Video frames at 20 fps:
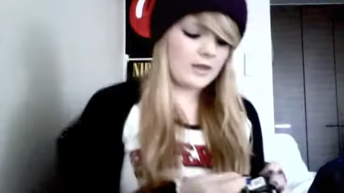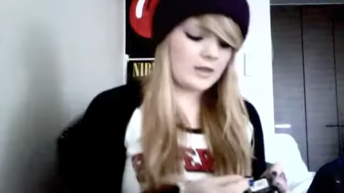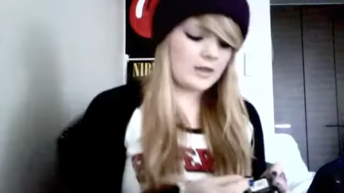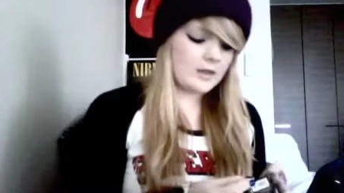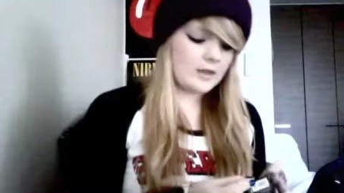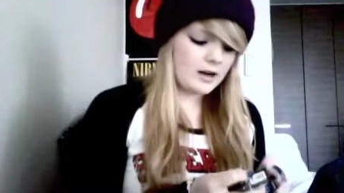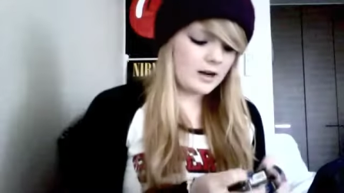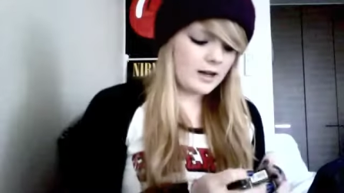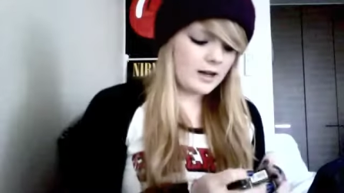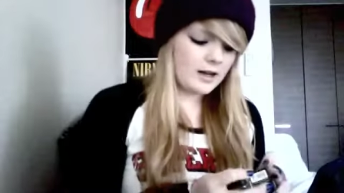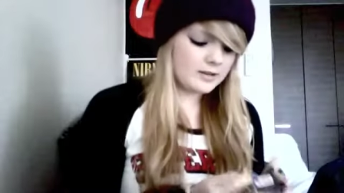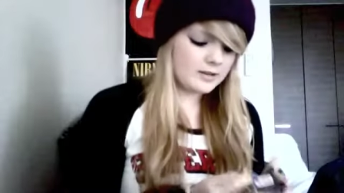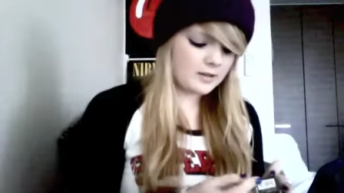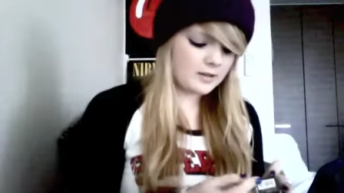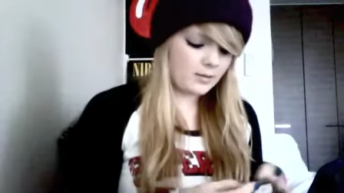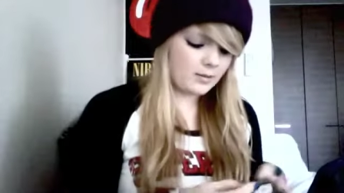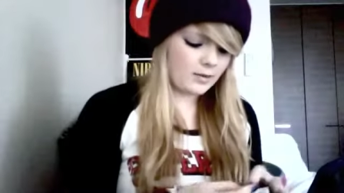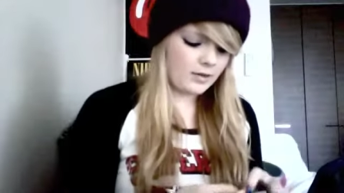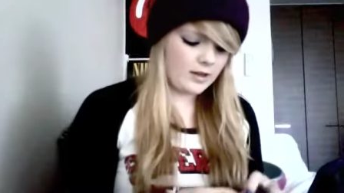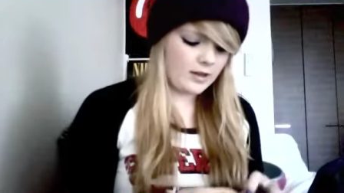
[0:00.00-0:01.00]
the next
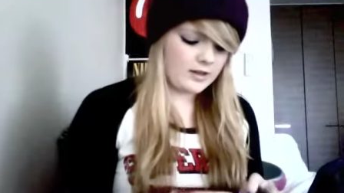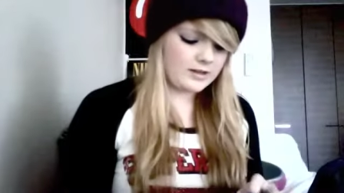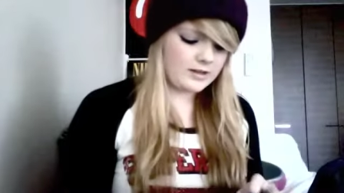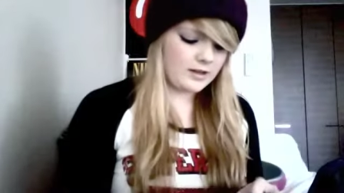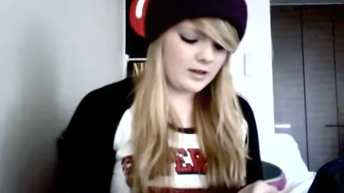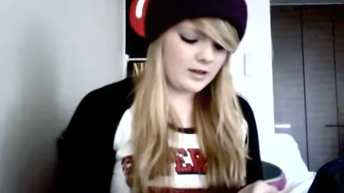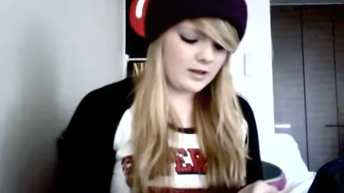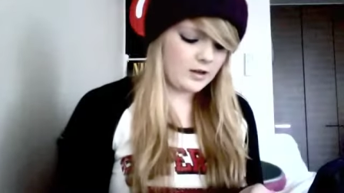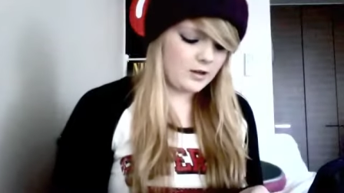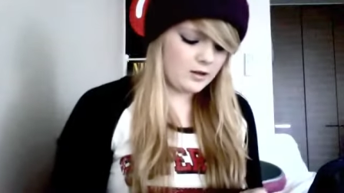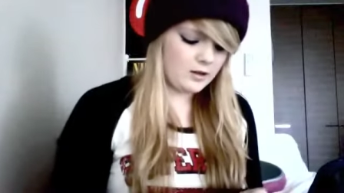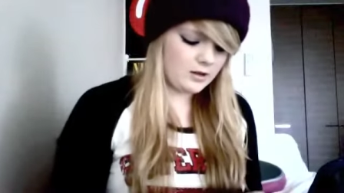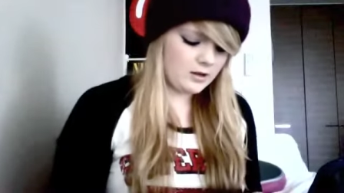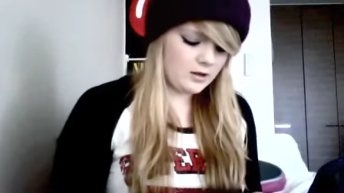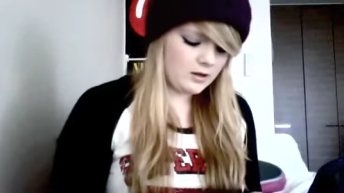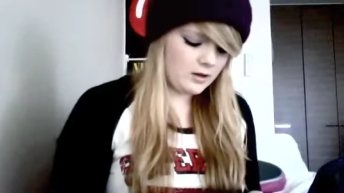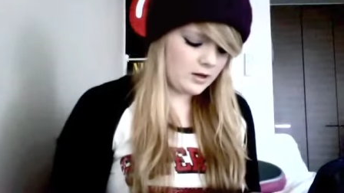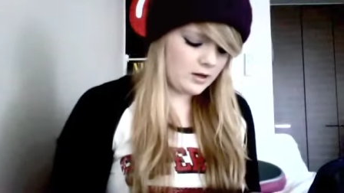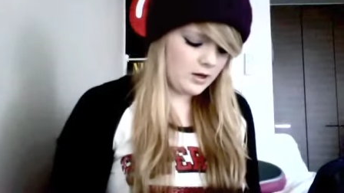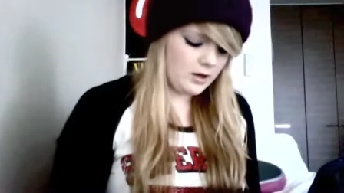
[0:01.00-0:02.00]
couple of things I got.
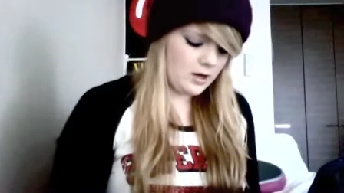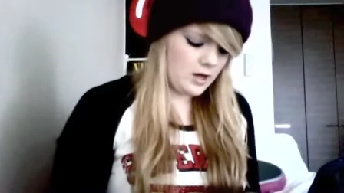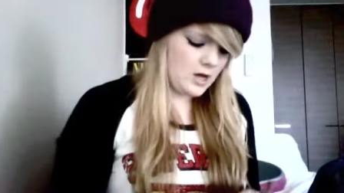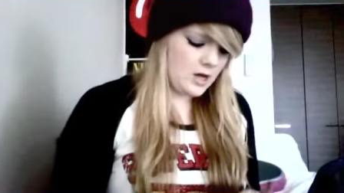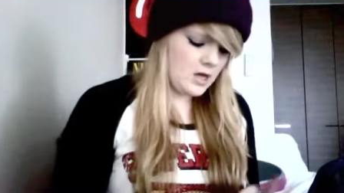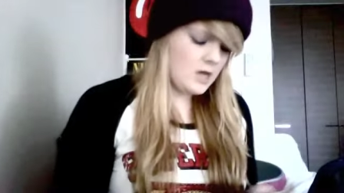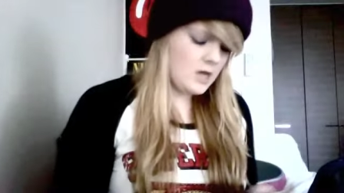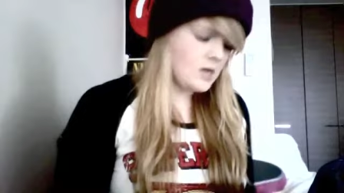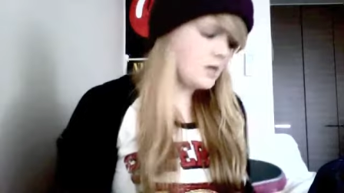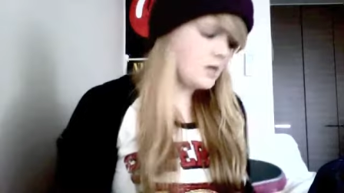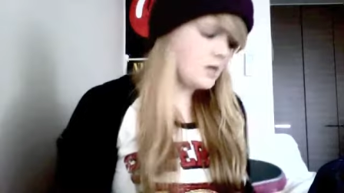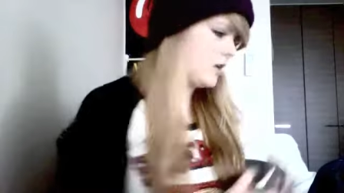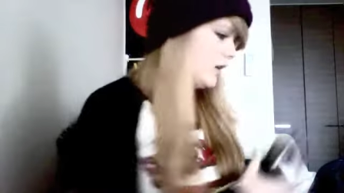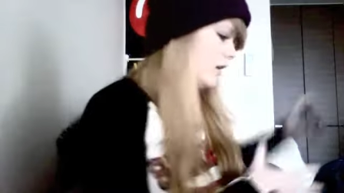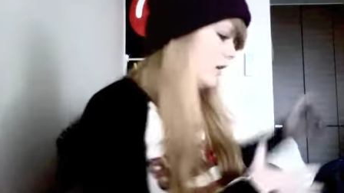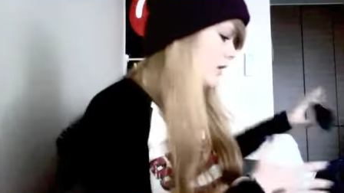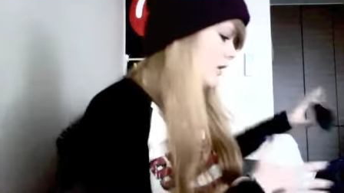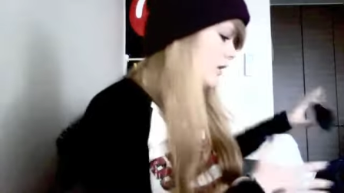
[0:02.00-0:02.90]
Ugh, can't